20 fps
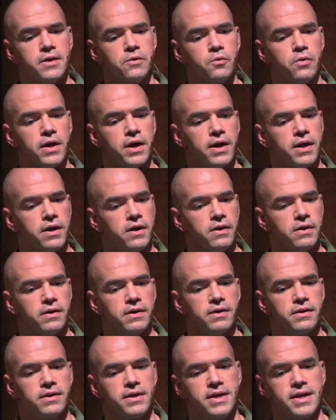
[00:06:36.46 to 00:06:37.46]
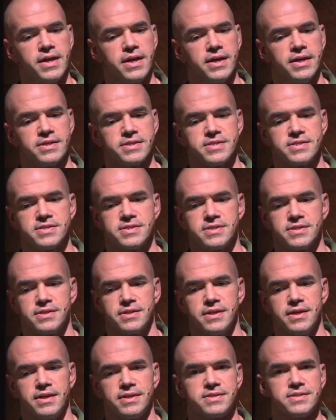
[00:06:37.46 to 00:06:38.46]
where it's
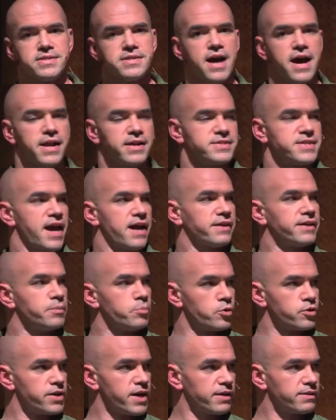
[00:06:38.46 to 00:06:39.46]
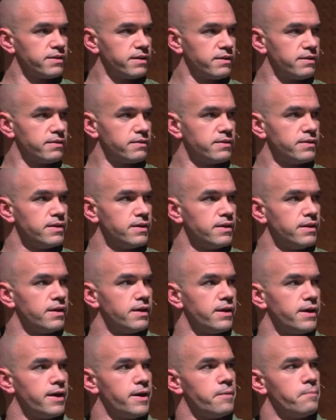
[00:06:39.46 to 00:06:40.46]
not exactly protected,
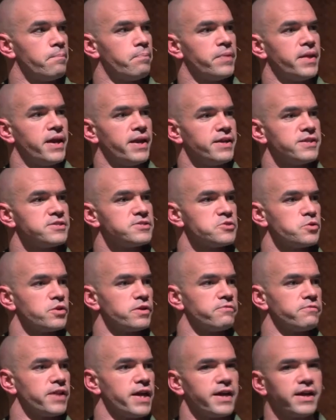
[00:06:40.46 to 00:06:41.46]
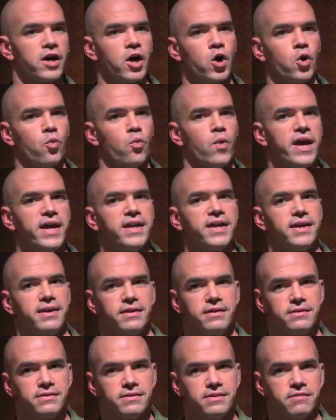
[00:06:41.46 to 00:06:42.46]
and it's sort of like
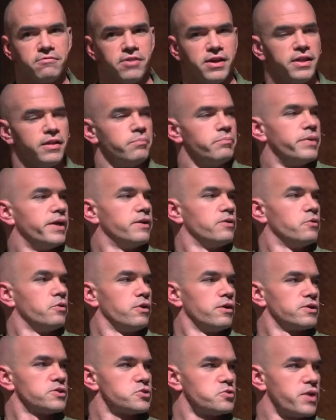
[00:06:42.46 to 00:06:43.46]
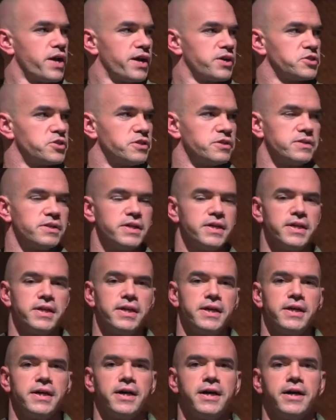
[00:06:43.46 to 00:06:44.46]
awaiting development or extraction.
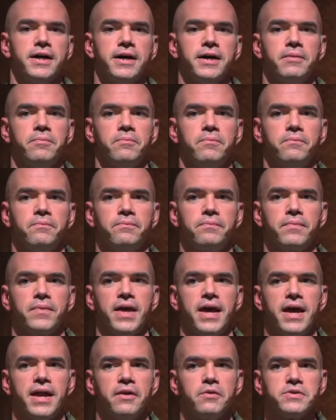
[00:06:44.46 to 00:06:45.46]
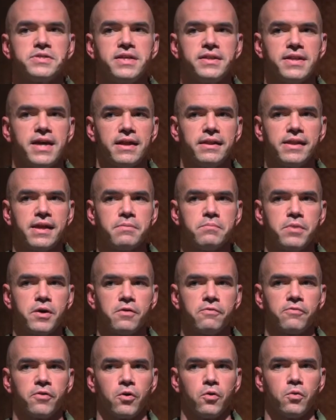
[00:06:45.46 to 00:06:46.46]
And it was in that limbo
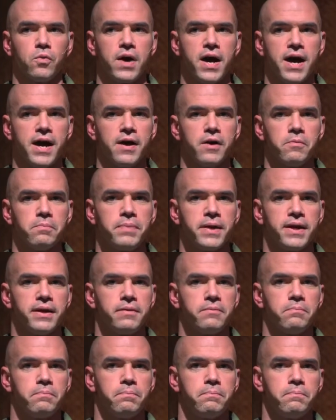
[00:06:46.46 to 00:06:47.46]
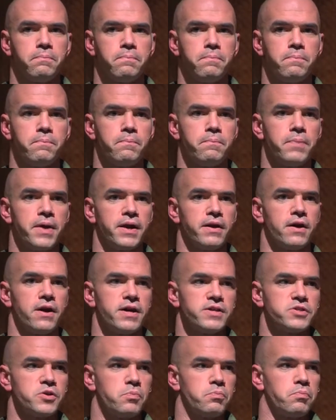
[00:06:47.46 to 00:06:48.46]
for a while, but it
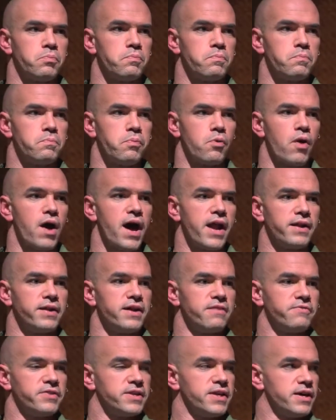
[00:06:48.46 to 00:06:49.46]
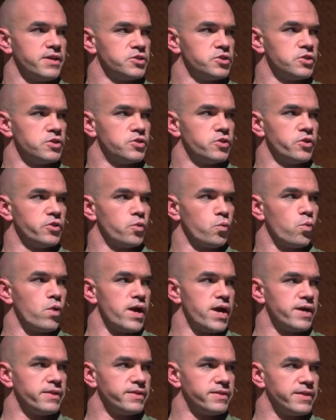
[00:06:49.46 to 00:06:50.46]
also brought enough attention to the
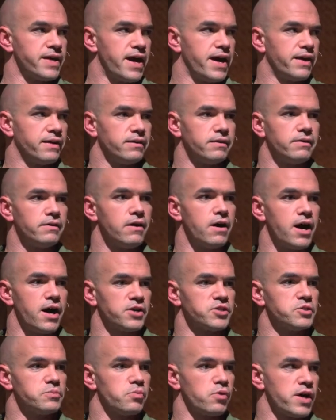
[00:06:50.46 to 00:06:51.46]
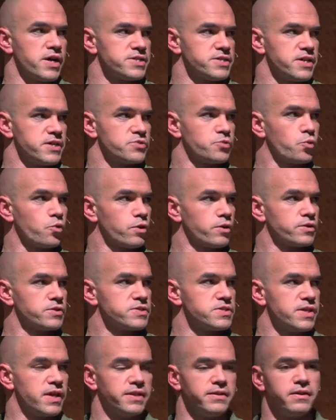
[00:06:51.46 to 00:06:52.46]
way that auction process
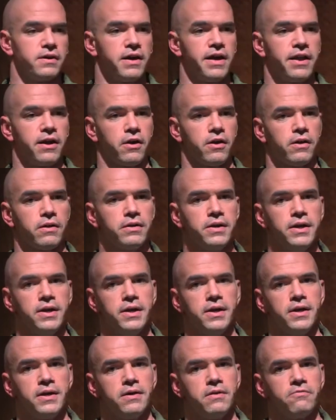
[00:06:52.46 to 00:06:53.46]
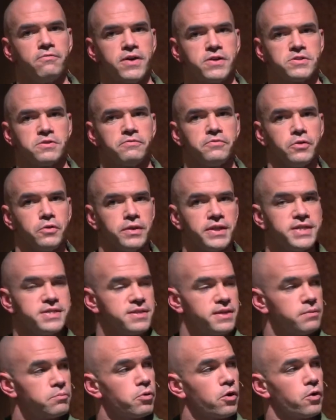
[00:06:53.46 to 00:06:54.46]
works and our fossil fuel
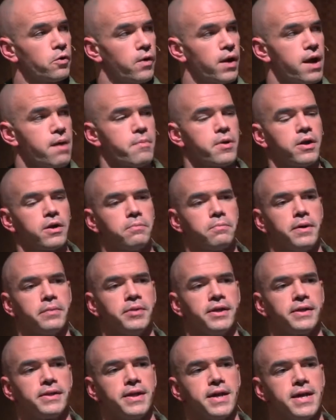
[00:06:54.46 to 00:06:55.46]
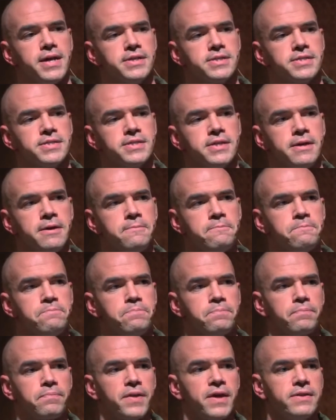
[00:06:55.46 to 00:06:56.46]
leasing program on our public lands
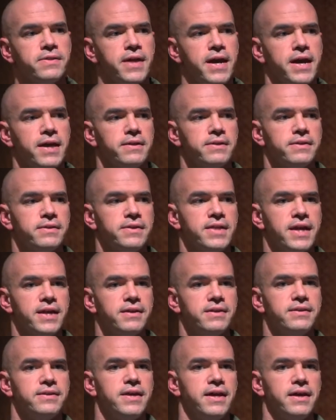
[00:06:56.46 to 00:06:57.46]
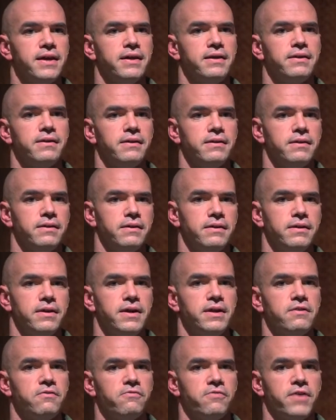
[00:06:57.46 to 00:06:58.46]
that it did
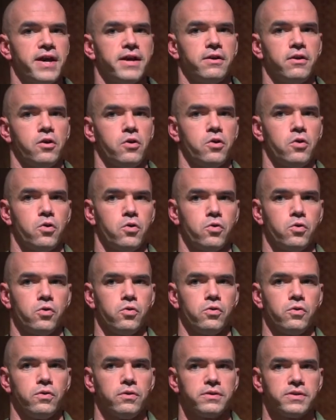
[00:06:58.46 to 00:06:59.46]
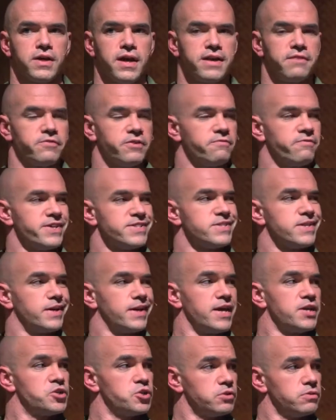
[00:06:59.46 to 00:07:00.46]
invite a whole kind of
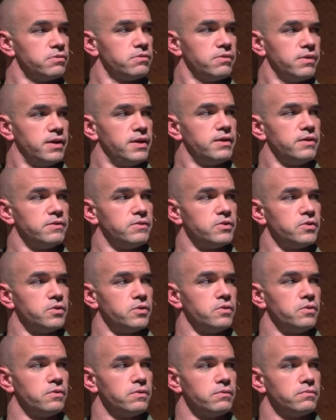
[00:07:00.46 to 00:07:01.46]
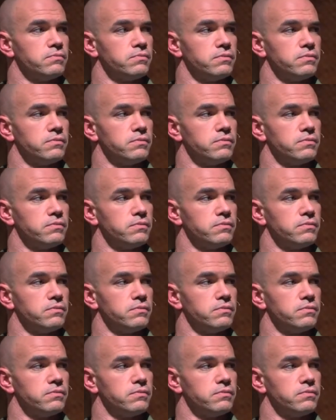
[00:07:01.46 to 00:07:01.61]
investigation into